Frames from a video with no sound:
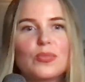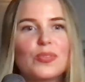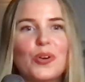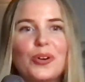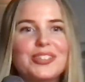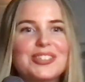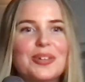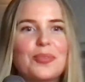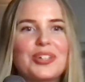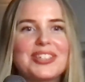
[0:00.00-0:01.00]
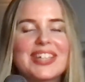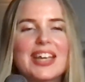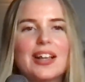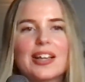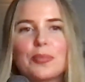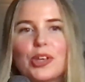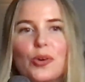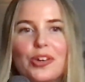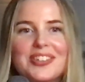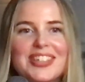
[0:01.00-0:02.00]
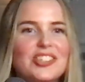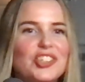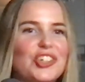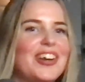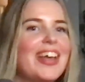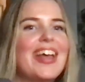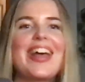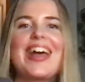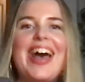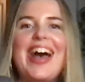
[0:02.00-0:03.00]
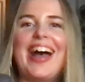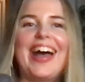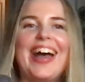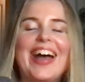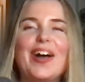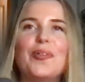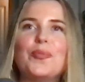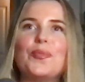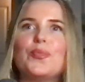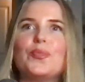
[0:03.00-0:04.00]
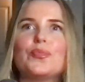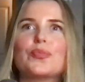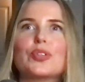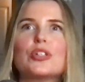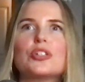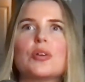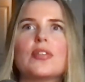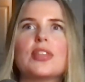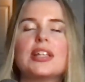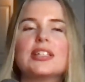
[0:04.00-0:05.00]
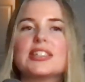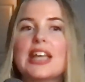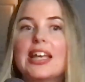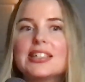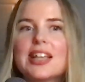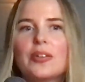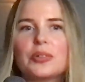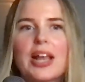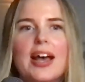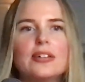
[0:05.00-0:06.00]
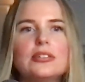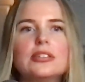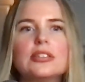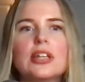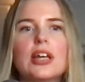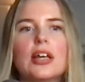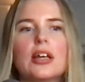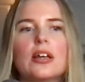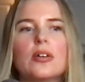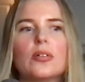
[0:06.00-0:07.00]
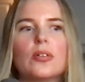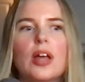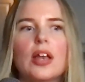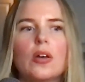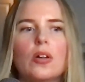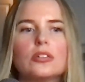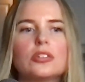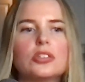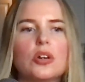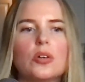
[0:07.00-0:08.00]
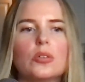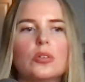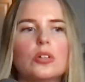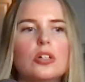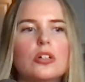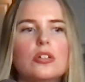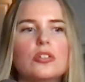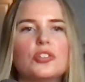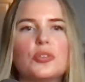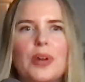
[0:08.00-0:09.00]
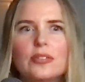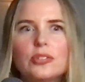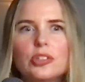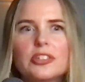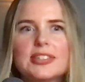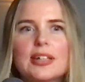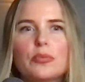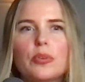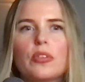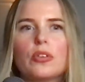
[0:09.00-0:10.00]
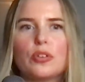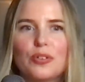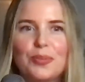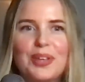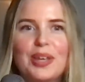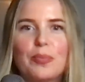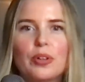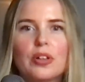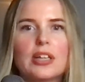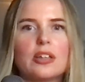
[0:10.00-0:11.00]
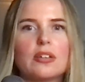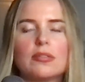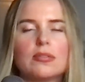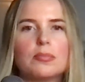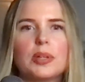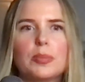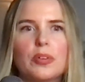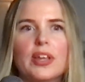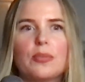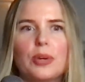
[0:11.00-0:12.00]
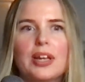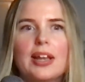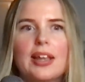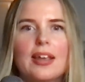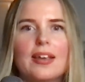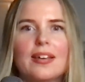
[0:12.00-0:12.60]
heard someone say, like my yoga teacher. So I think say it out loud, and also surround yourself with good people, like people that really